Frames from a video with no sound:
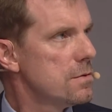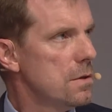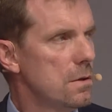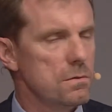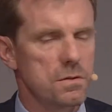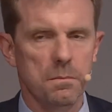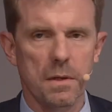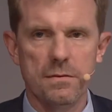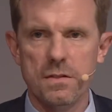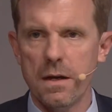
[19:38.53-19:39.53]
So some
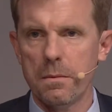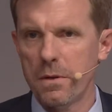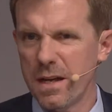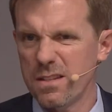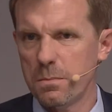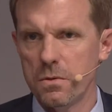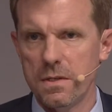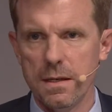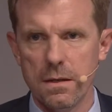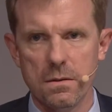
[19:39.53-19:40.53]
lifestyle brands,
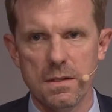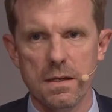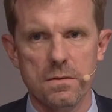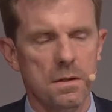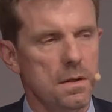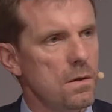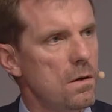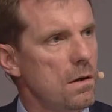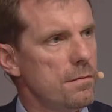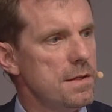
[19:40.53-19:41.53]
boutique hotels,
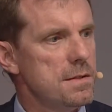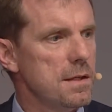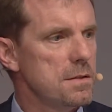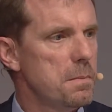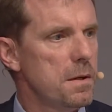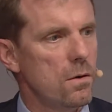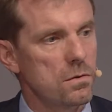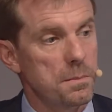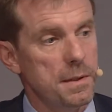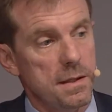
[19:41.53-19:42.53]
all of these things. But
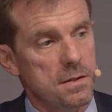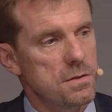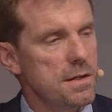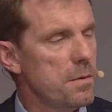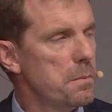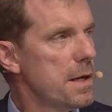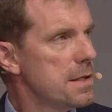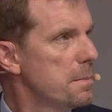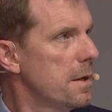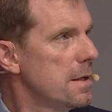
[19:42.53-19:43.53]
ultimately, there's even
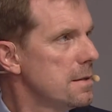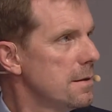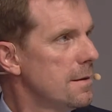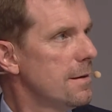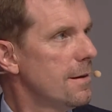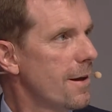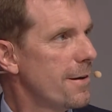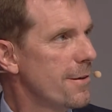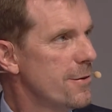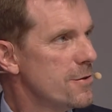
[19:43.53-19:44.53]
brands behind a lot
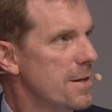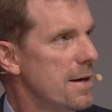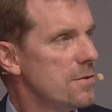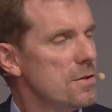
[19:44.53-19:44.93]
of those now.